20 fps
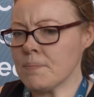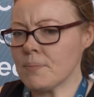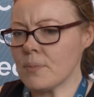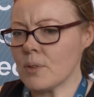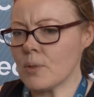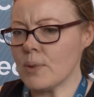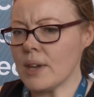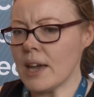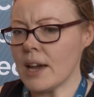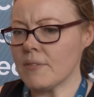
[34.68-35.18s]

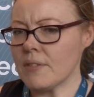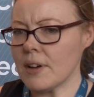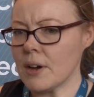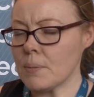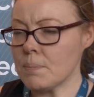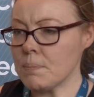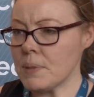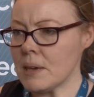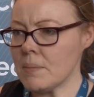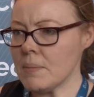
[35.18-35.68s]
We have
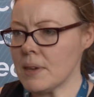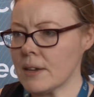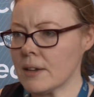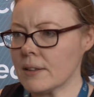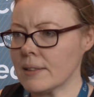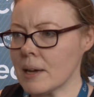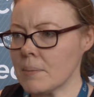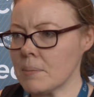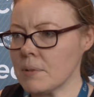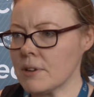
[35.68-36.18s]
our BME
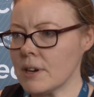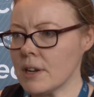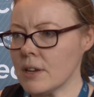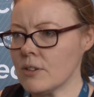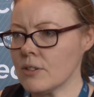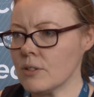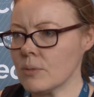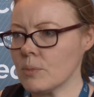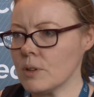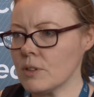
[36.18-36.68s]

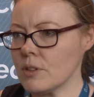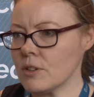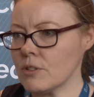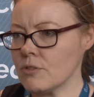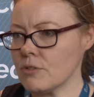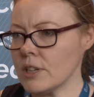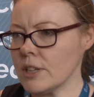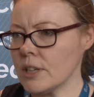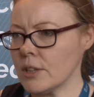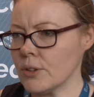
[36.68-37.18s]
collaboration, which
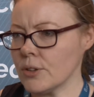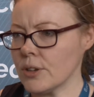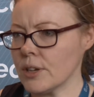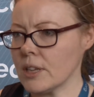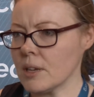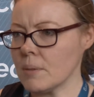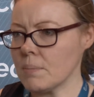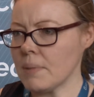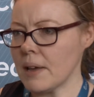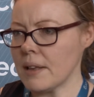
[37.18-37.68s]
is really
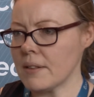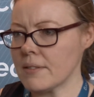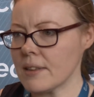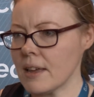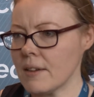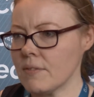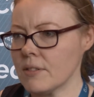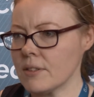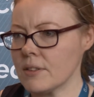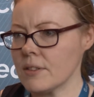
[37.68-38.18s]
looking at best
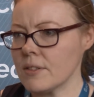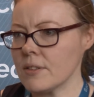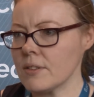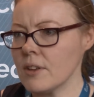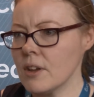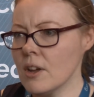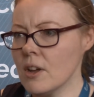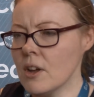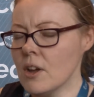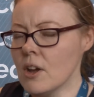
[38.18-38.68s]
evidence.
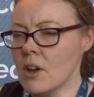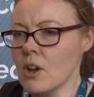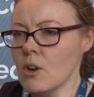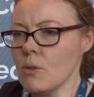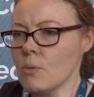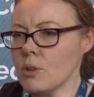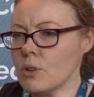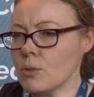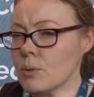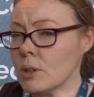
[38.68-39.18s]

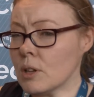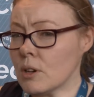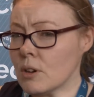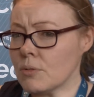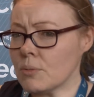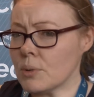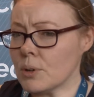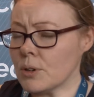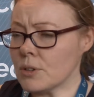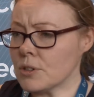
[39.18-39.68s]
We do a lot
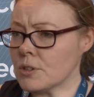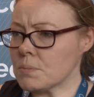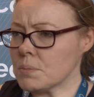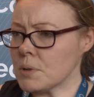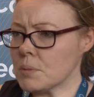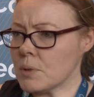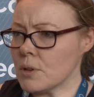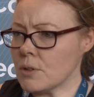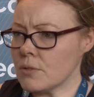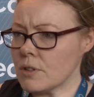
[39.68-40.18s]
of work to
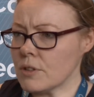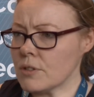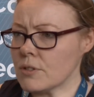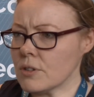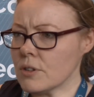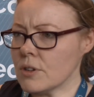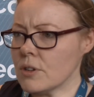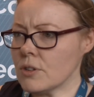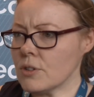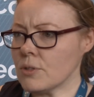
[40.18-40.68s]
promote
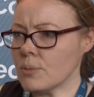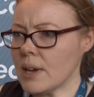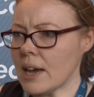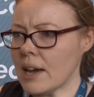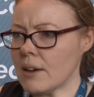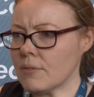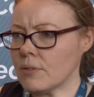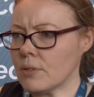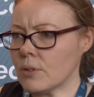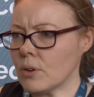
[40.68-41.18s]
research. We
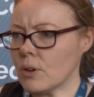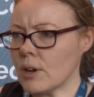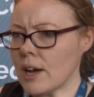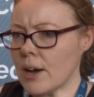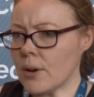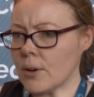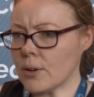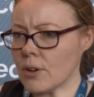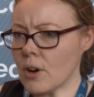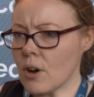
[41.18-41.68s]
have
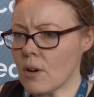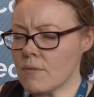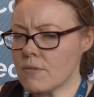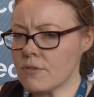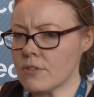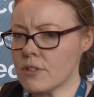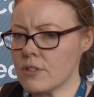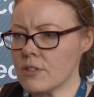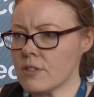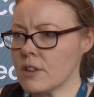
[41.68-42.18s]
our
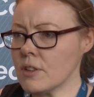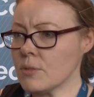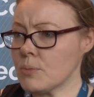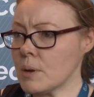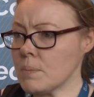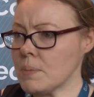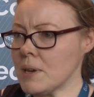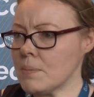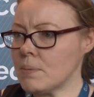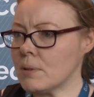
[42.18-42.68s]
conferences
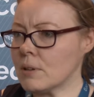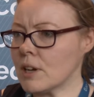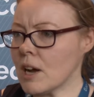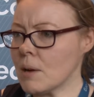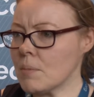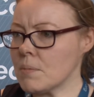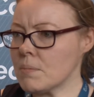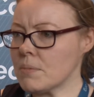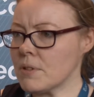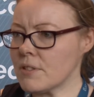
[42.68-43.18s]
where people
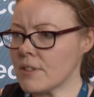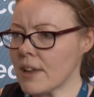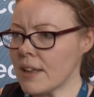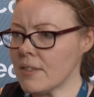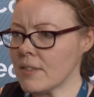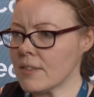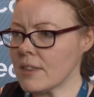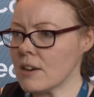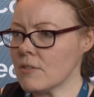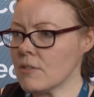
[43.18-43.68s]
come and
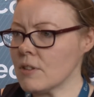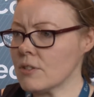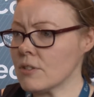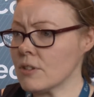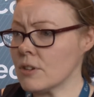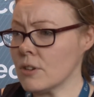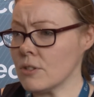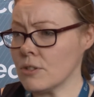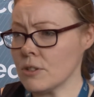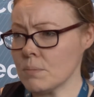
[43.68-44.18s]
present their
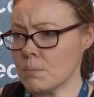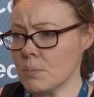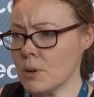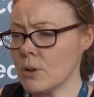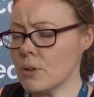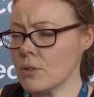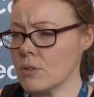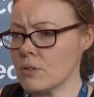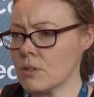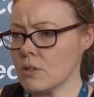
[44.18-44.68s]
research in
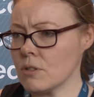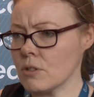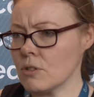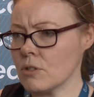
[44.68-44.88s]
posters and